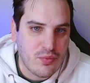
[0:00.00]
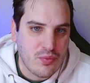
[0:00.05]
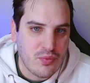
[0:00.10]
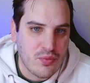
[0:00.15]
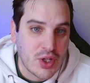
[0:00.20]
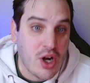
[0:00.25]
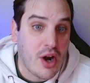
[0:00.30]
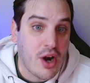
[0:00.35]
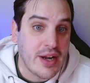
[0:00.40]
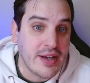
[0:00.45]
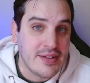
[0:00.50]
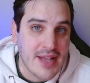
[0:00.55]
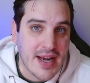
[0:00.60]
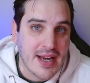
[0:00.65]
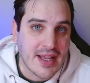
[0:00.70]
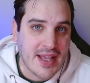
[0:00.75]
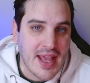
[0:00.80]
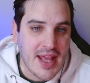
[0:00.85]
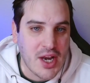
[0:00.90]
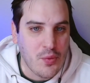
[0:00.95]
regarding
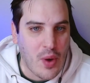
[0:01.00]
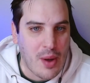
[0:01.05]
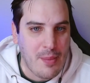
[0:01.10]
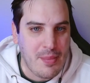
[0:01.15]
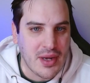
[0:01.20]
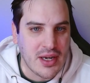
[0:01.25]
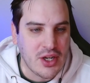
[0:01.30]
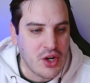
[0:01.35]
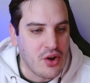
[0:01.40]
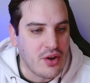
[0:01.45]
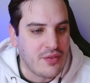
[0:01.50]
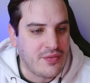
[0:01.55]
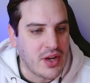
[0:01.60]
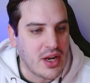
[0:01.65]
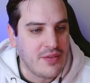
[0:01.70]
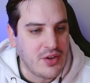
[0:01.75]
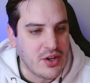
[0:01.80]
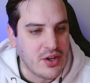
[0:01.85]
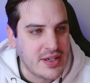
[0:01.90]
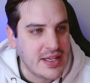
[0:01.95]
dedicated weapon,
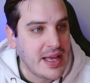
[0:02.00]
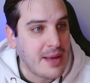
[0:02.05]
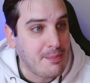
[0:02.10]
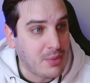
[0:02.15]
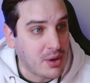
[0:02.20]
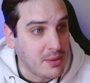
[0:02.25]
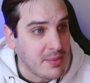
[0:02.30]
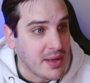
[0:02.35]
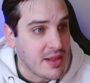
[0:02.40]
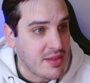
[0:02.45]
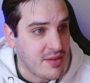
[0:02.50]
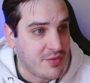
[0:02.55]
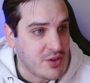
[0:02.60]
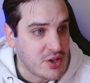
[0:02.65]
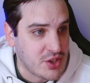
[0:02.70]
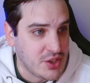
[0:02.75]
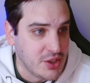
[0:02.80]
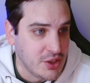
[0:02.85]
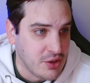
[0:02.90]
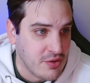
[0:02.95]
if your DM permits, if you're
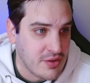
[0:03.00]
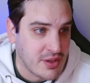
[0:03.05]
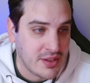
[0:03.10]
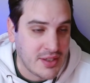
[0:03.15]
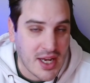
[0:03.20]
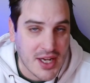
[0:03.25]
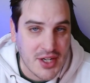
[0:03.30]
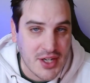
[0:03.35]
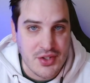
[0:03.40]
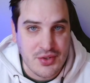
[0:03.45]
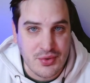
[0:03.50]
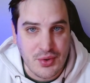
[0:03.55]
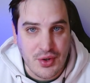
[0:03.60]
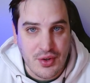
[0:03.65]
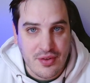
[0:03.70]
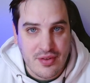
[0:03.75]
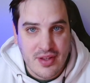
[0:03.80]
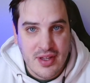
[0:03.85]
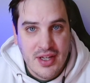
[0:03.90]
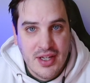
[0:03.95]
still using Tasha's
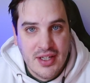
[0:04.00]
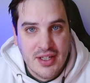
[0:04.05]
rules,